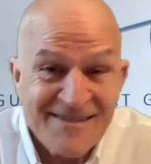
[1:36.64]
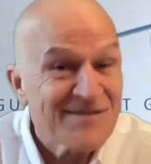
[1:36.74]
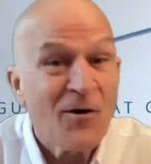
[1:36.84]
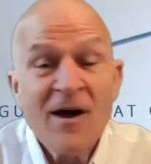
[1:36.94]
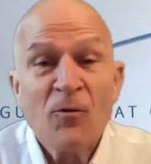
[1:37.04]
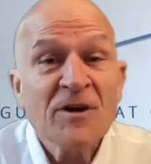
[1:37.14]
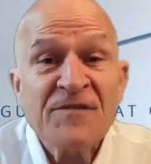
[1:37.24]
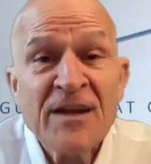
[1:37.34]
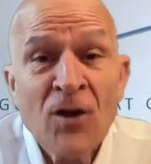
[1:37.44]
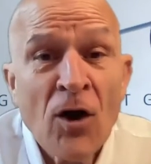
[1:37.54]
So what if
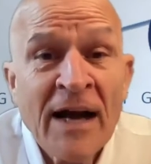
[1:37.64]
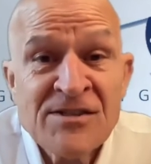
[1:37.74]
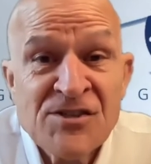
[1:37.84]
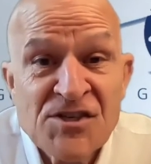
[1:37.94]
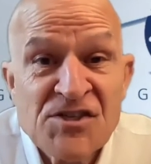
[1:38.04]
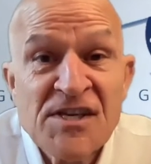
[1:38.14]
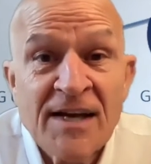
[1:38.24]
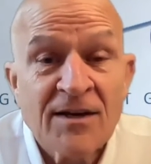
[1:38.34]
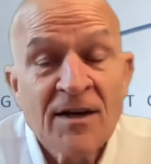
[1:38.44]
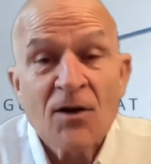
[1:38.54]
they'd all gotten just
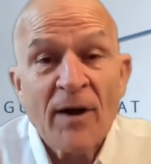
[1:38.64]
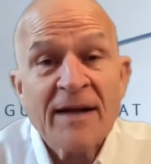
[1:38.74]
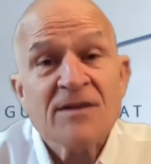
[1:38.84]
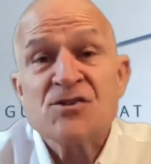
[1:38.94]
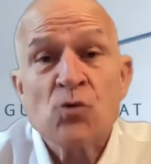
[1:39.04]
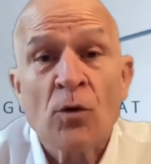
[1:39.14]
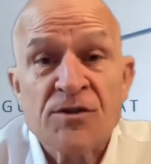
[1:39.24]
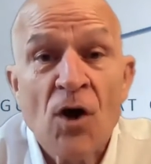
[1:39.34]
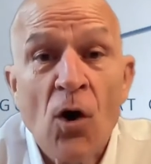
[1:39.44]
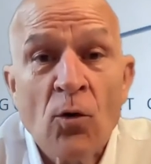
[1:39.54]
sick or had a sore
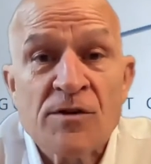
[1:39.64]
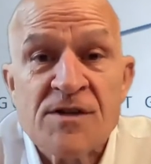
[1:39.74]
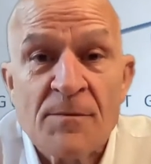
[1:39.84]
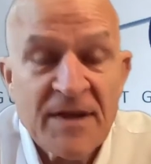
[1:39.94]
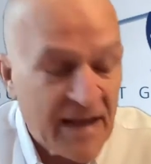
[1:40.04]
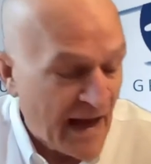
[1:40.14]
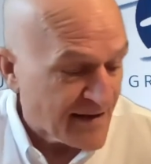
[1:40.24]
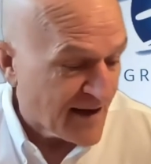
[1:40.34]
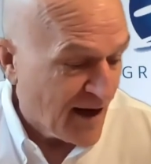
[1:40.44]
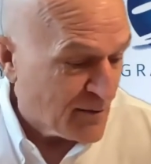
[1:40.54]
toe or something and
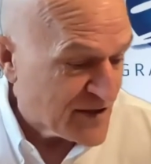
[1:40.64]
hadn't come?